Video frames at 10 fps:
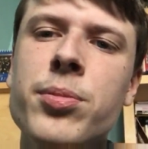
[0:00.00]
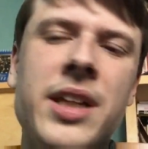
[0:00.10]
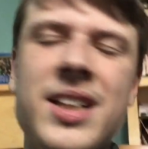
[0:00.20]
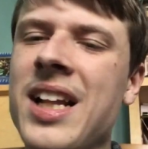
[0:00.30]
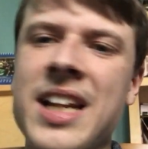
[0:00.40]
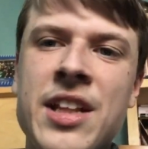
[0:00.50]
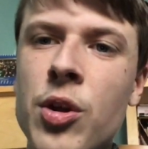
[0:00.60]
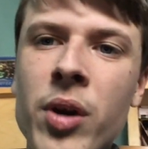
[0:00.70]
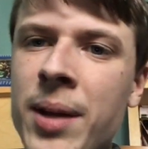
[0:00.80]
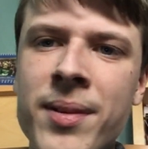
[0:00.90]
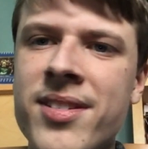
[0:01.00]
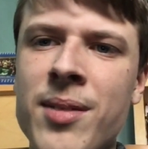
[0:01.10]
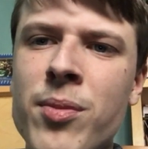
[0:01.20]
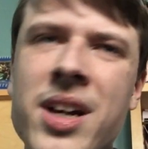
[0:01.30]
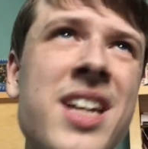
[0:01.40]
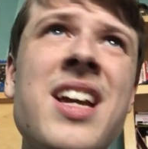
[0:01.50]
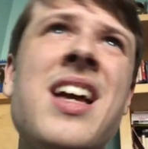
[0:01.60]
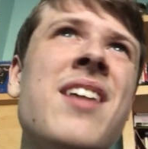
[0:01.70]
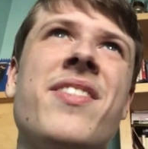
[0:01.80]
they clearly annoy him in some way,